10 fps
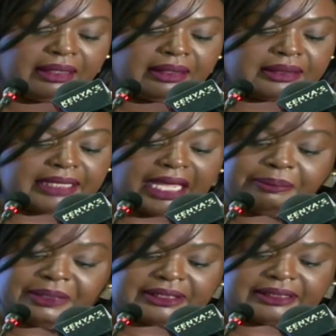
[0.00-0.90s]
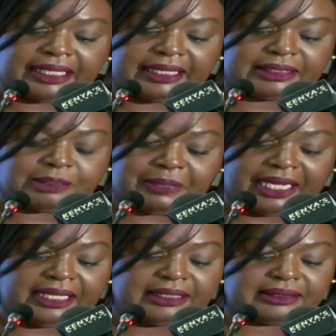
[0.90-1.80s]

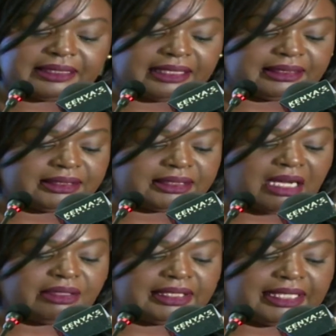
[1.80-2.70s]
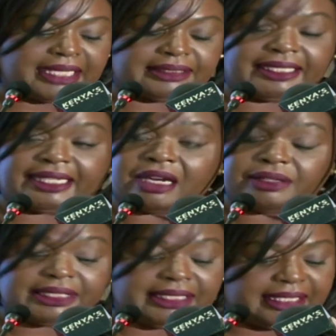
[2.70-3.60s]
Cyberspace, as, as it
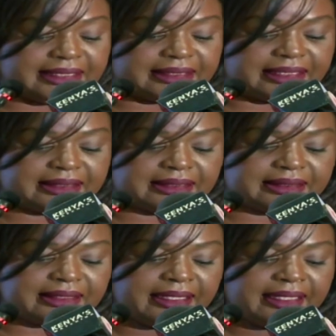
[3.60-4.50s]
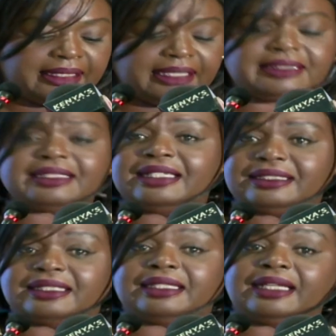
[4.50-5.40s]
currently exists, is
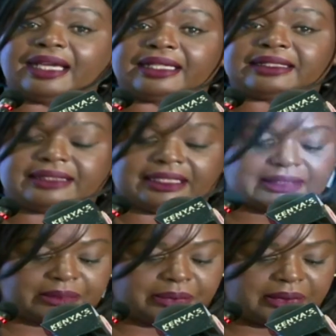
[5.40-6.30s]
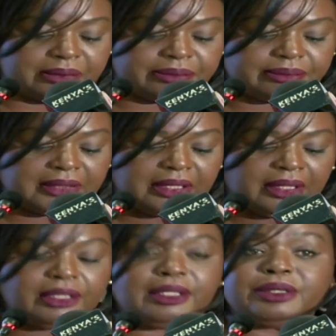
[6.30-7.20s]
easily accessible
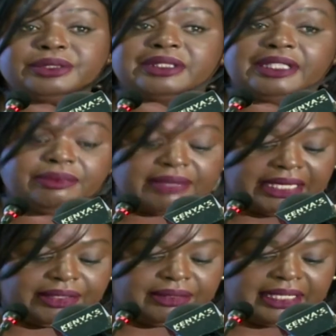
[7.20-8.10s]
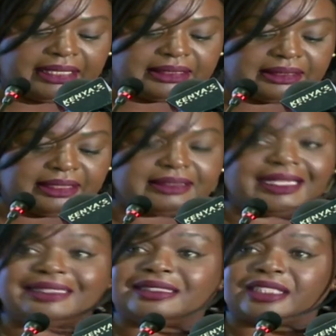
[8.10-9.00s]
loosely regulated
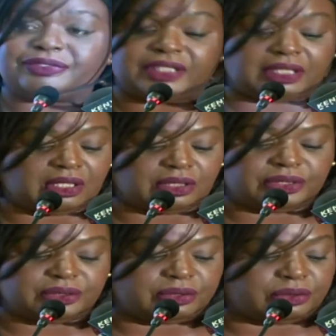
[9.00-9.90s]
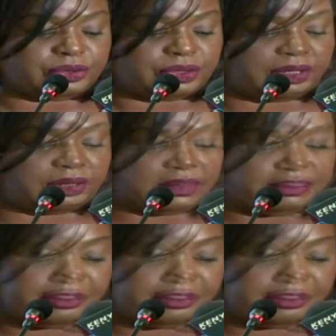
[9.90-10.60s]
and difficult to control.